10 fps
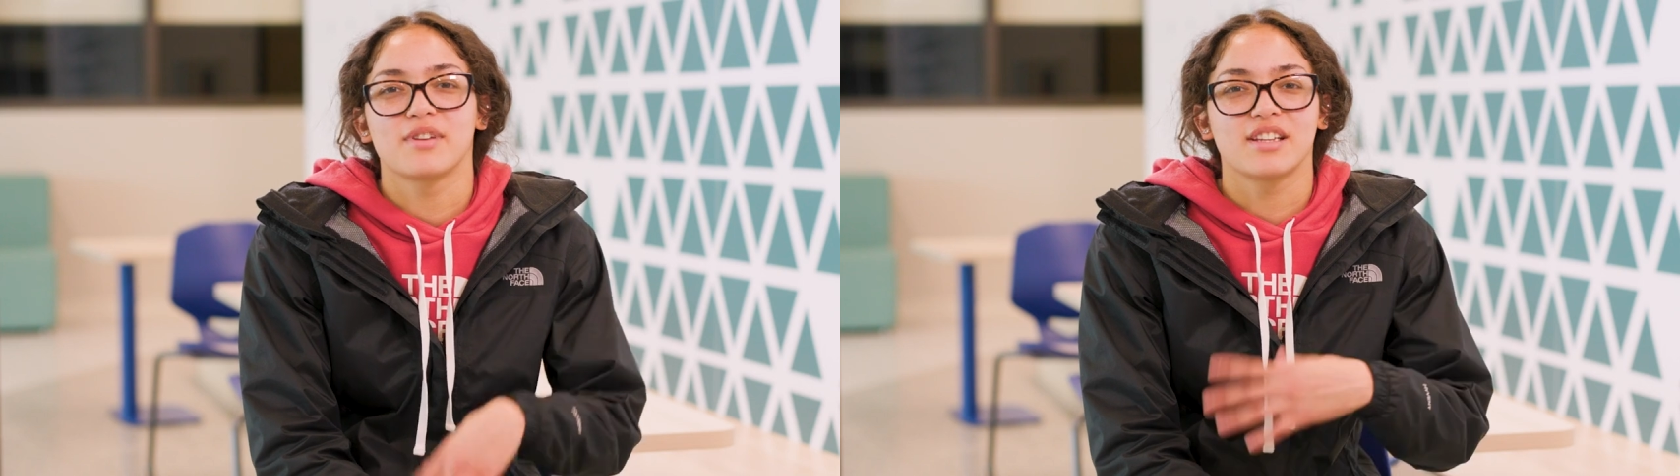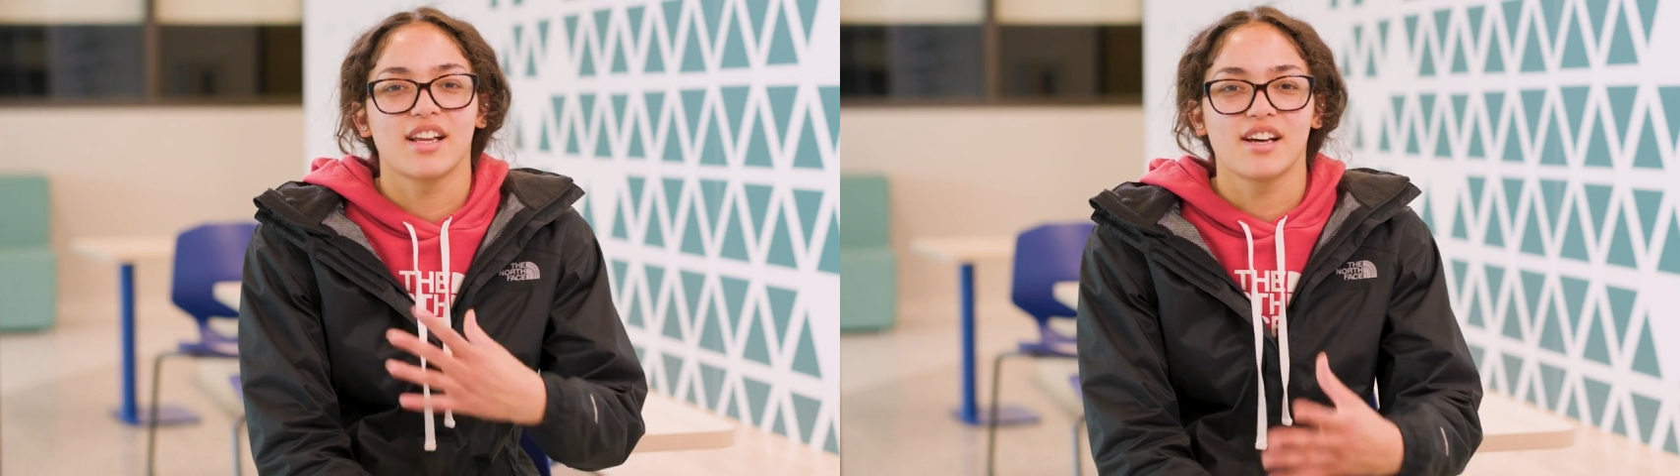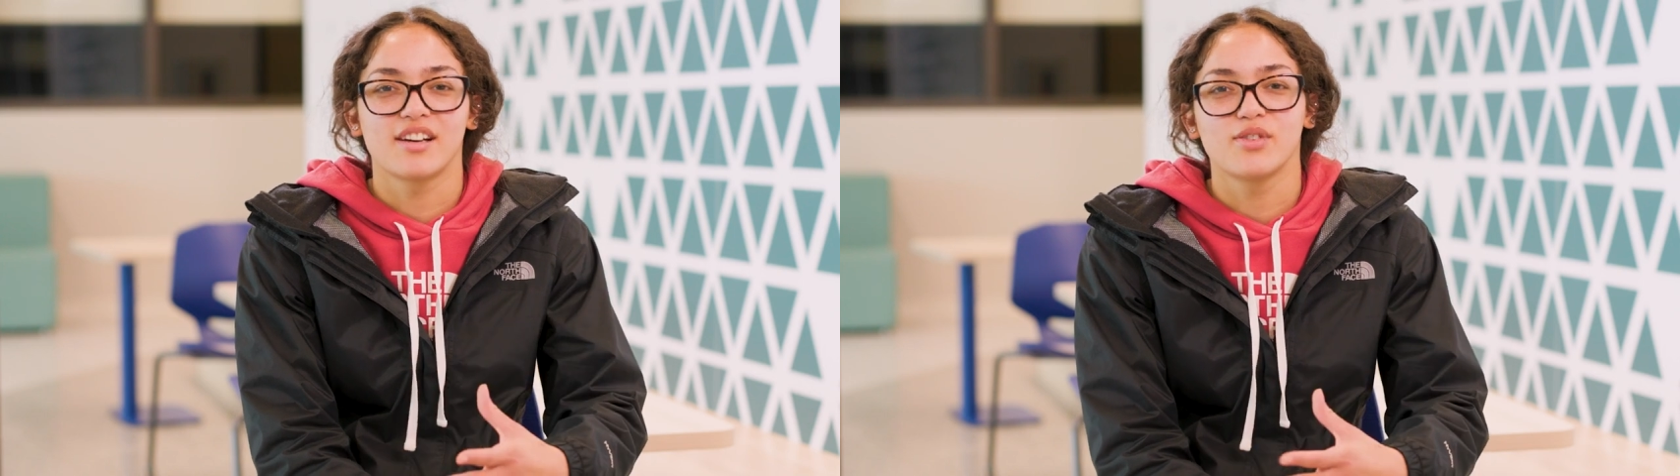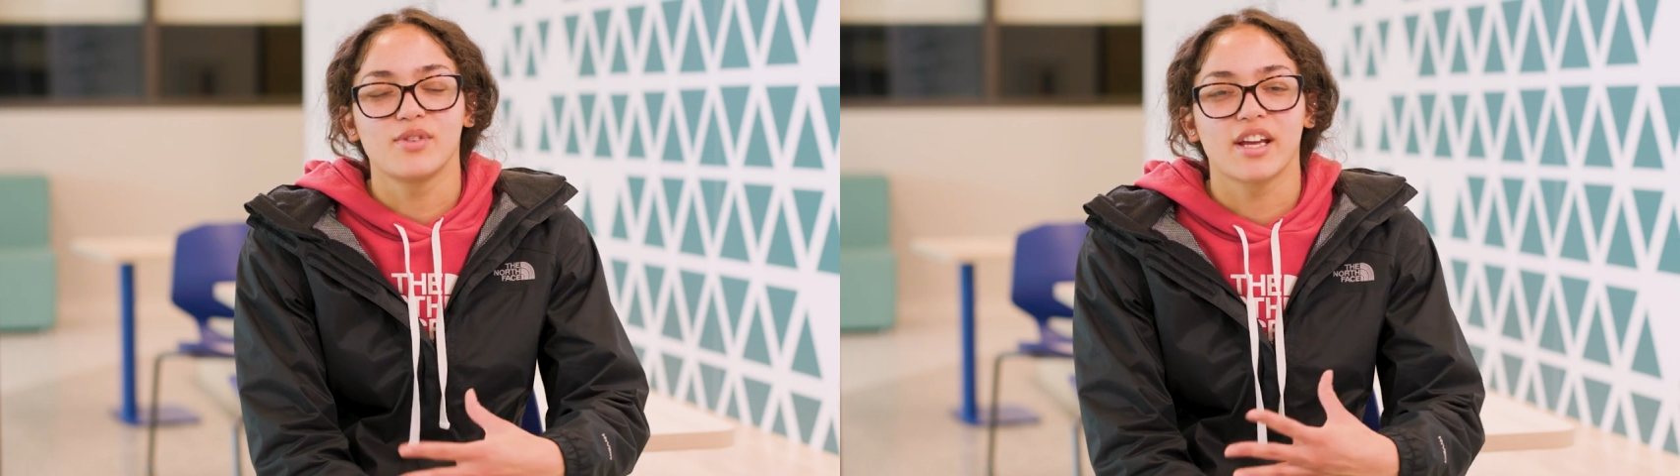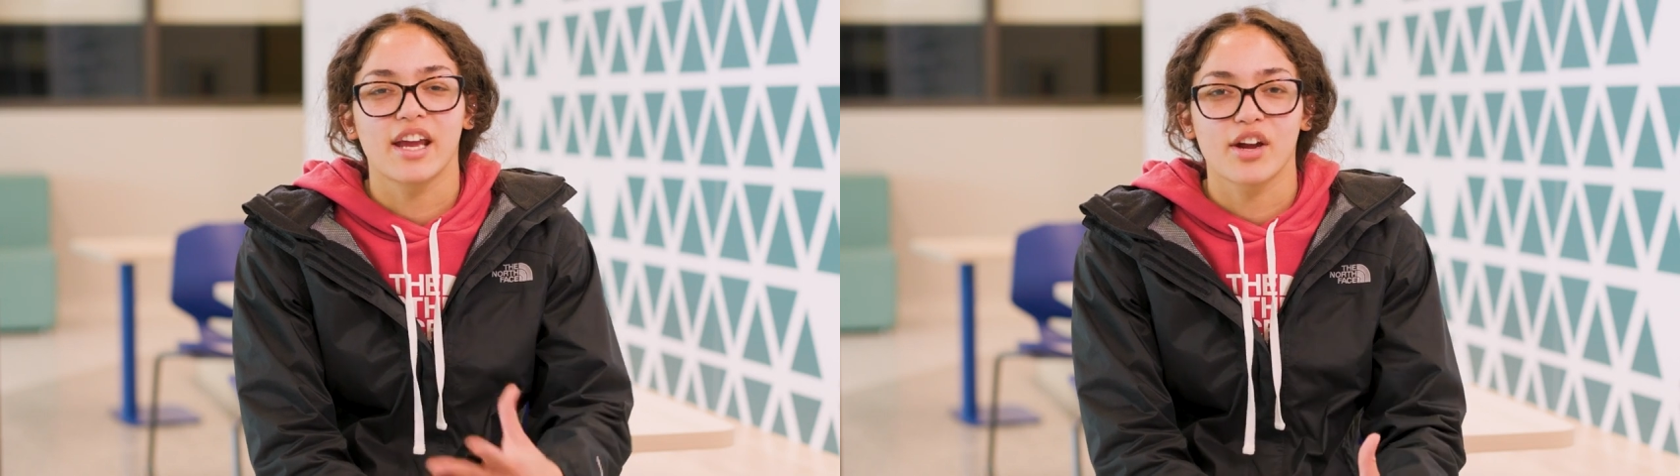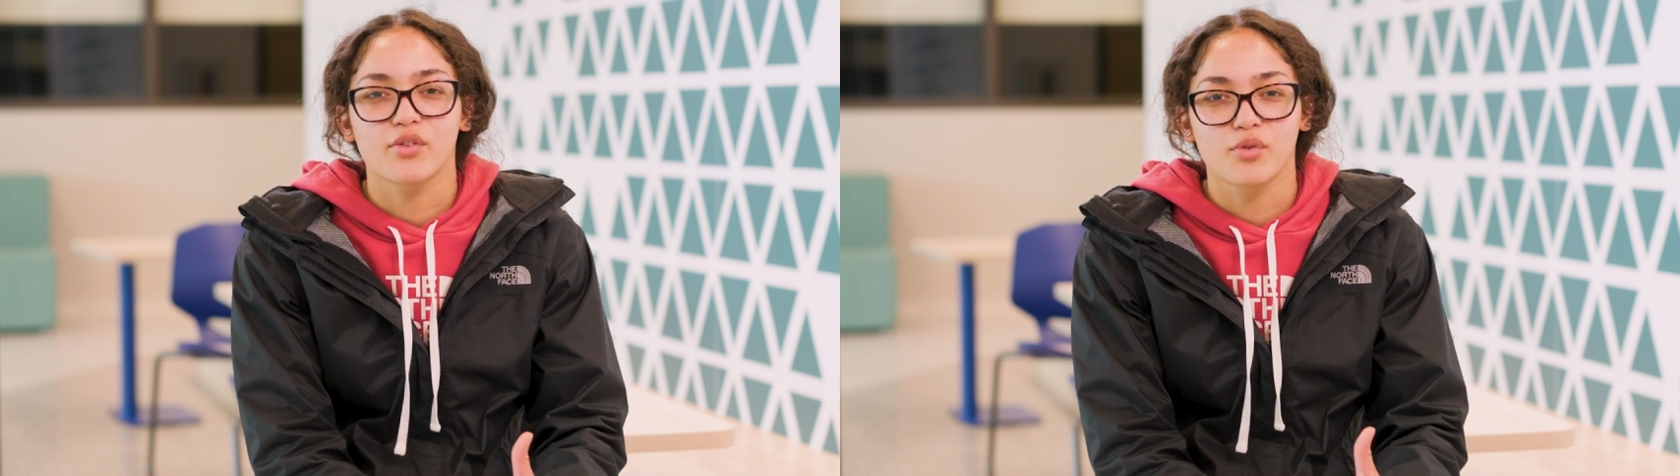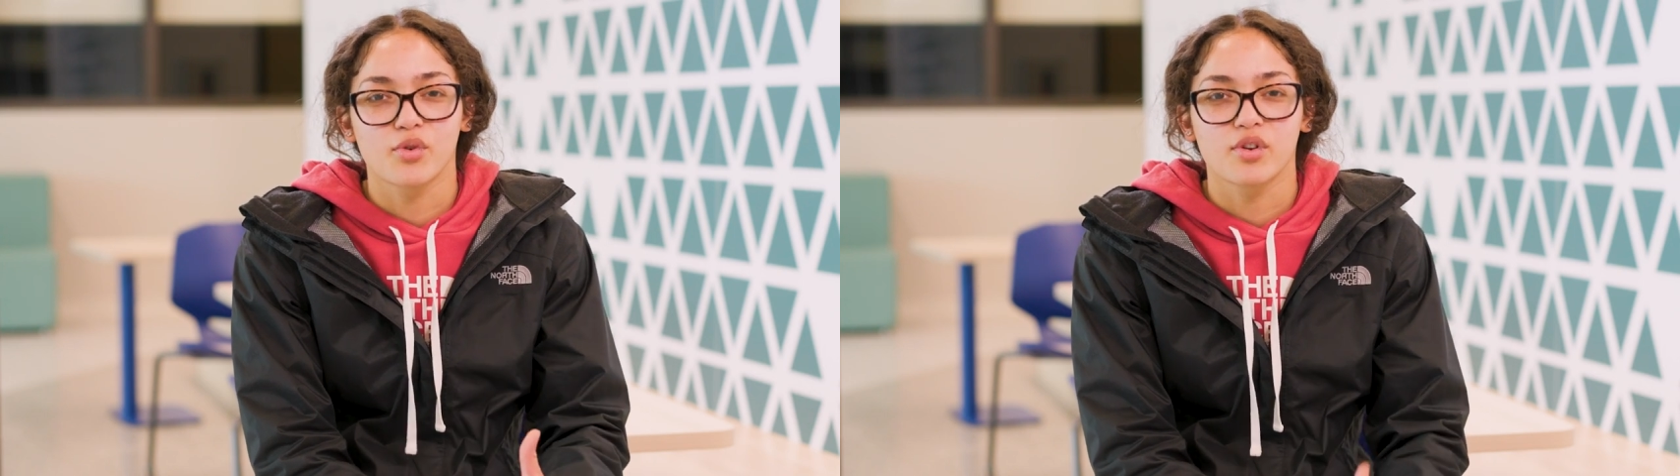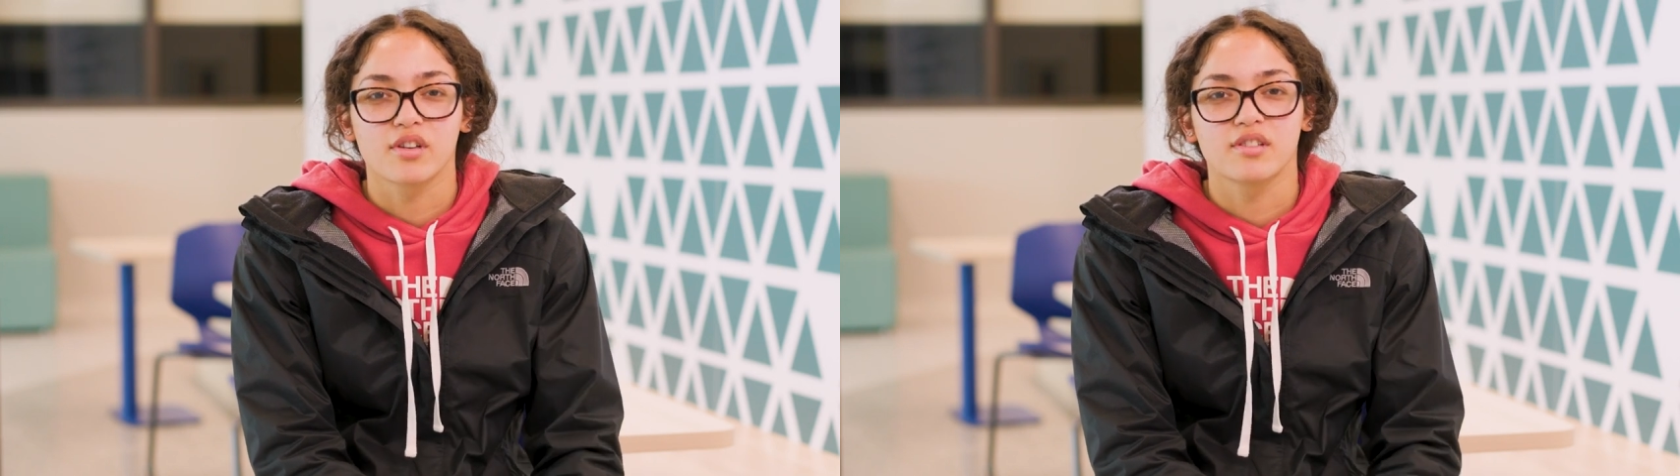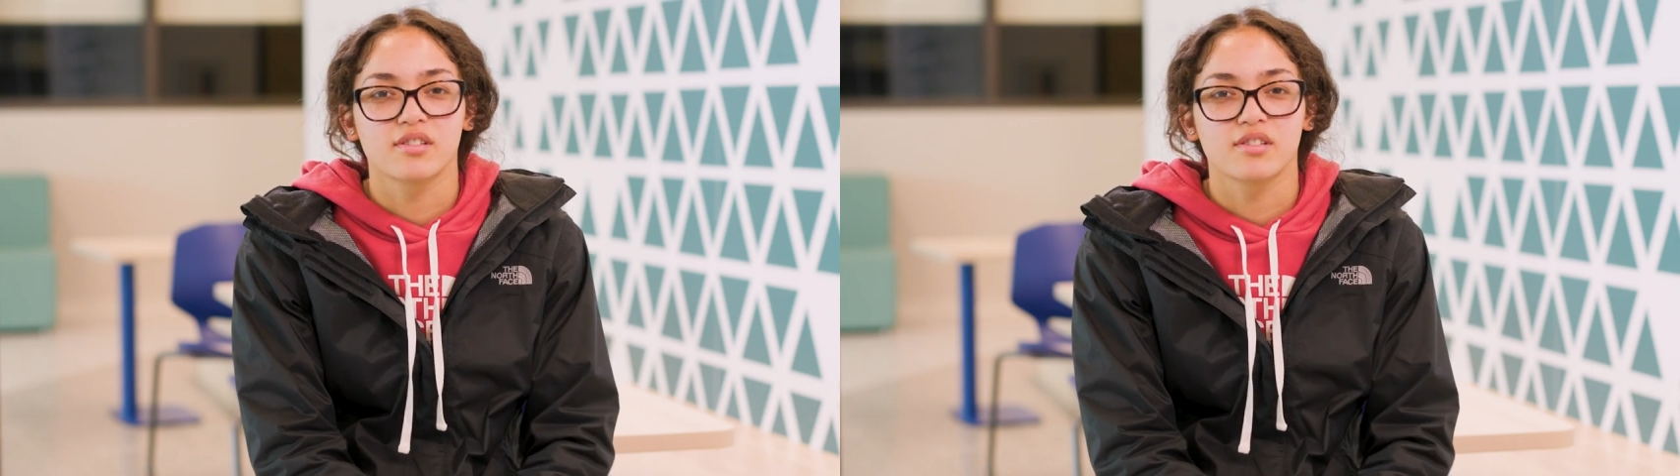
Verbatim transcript: and loved and cared for.